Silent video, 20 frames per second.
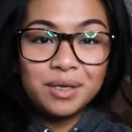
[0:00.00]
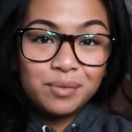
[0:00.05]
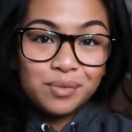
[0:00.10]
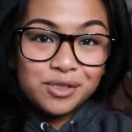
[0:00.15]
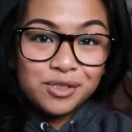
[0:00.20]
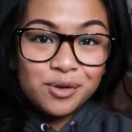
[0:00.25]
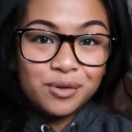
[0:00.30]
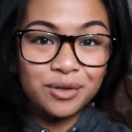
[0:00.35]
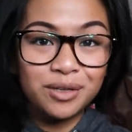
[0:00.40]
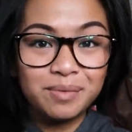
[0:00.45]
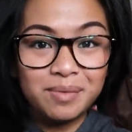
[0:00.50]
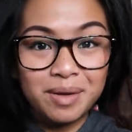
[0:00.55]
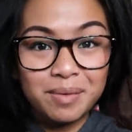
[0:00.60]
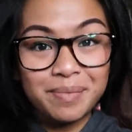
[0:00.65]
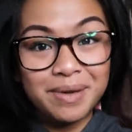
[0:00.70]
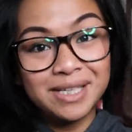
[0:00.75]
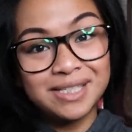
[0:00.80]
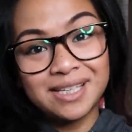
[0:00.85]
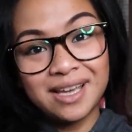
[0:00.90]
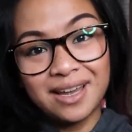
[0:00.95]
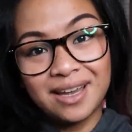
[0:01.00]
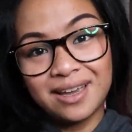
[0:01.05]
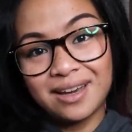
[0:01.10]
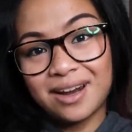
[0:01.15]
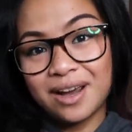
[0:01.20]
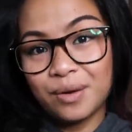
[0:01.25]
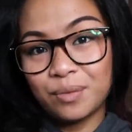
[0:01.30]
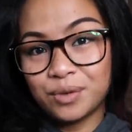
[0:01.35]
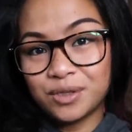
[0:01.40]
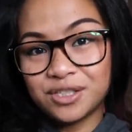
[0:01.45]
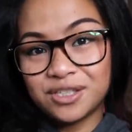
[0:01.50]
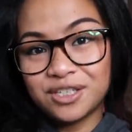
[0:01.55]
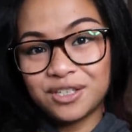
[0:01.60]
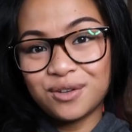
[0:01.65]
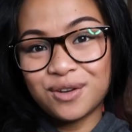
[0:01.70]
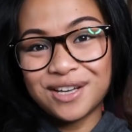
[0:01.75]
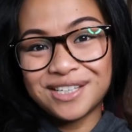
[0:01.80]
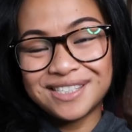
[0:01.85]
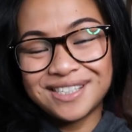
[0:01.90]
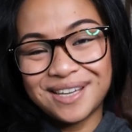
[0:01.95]
It would totally make my day, and I will see you
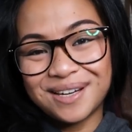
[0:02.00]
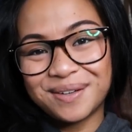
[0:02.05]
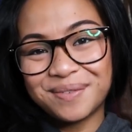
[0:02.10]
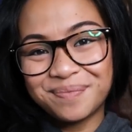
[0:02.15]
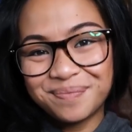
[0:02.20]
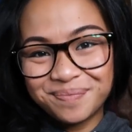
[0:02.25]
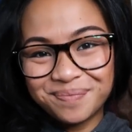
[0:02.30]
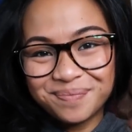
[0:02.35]
guys later.